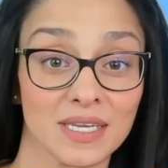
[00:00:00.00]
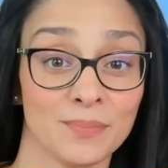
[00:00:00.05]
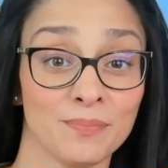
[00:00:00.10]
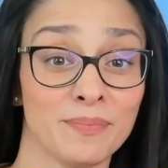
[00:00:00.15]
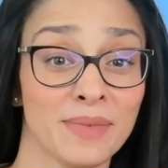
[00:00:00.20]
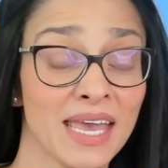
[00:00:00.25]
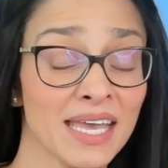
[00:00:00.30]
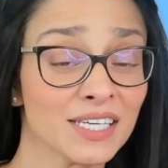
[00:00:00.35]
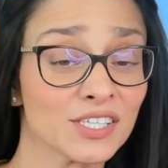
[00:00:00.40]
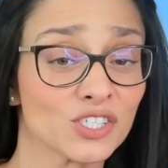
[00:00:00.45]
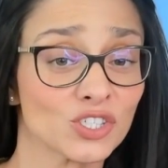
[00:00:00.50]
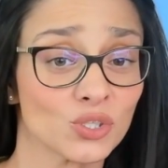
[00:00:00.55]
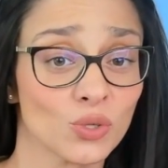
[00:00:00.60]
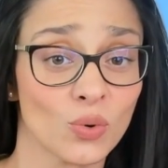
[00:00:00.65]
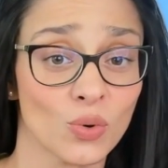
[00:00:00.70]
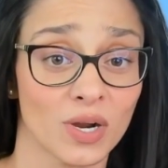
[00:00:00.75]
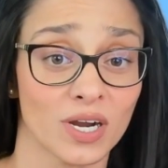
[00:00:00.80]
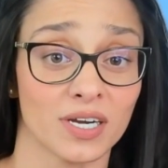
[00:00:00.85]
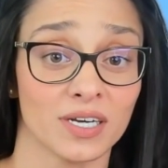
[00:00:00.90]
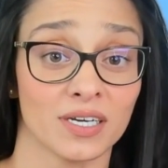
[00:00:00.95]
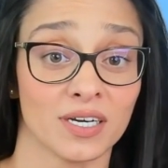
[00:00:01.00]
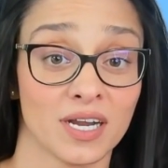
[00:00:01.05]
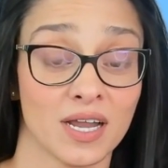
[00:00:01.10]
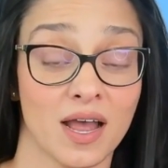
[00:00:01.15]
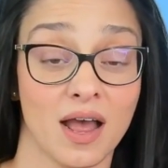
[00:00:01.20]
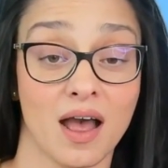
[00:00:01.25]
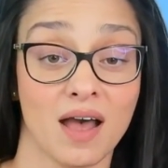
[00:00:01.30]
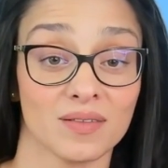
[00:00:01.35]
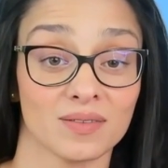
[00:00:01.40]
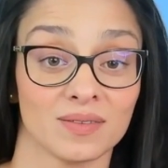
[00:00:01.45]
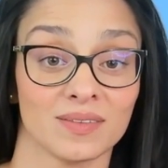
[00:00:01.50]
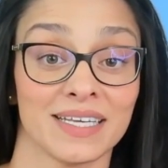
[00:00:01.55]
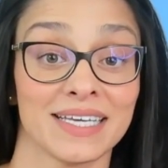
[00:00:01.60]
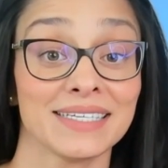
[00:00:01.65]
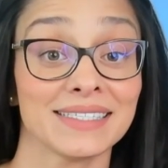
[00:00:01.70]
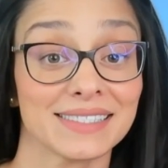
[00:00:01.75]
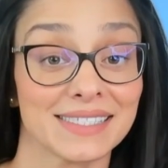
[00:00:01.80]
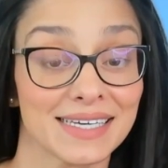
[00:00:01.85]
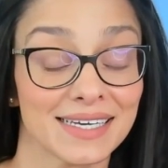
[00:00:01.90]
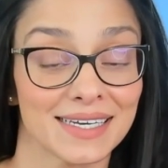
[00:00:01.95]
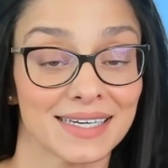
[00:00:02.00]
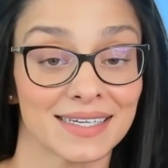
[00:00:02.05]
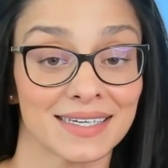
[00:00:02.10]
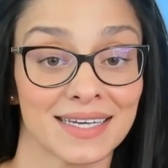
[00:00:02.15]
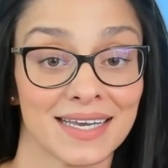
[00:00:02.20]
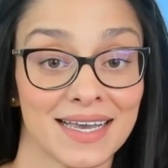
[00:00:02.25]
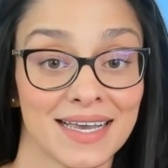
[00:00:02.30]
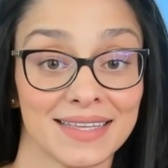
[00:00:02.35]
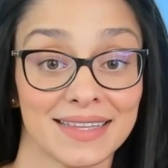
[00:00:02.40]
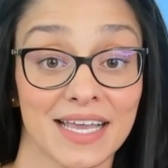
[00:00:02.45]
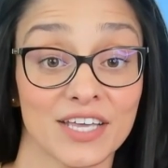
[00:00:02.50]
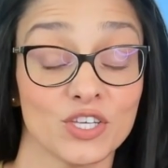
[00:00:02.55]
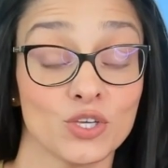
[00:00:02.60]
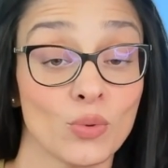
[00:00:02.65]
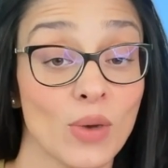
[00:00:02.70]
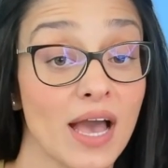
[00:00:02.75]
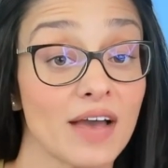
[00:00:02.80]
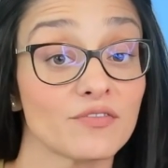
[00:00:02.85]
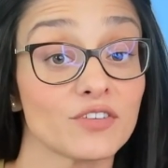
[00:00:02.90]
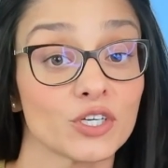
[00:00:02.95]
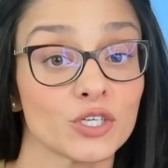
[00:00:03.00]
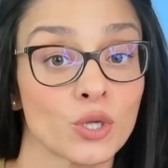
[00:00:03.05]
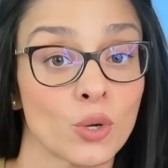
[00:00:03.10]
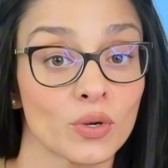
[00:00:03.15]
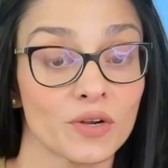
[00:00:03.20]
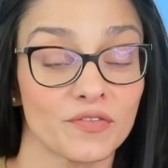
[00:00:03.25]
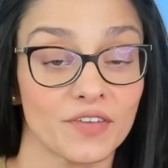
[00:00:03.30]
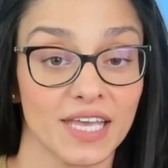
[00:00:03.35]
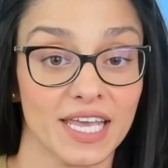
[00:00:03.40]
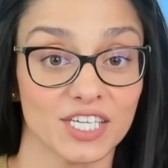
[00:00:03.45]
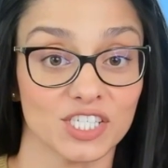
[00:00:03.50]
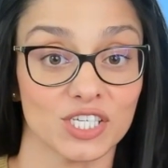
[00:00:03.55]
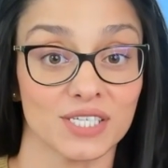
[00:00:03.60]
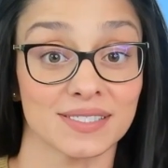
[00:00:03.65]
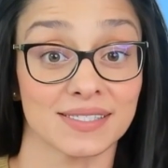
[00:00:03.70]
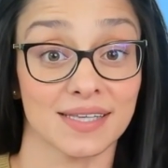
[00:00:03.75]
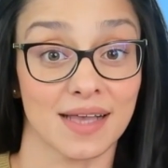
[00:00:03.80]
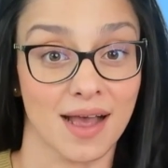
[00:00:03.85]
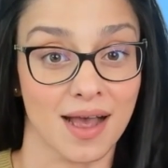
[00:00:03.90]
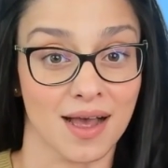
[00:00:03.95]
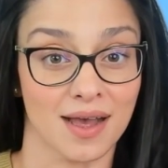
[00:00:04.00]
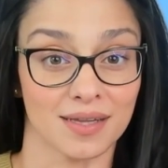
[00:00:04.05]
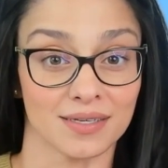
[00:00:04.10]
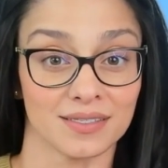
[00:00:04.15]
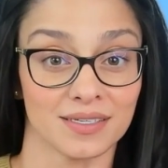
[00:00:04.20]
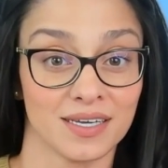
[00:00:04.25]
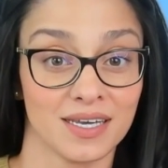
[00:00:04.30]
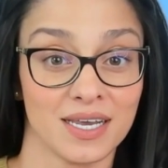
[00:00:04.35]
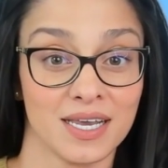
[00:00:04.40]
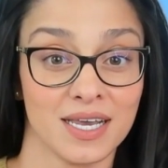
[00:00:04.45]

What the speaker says: Make sure on LinkedIn that you have your notifications on.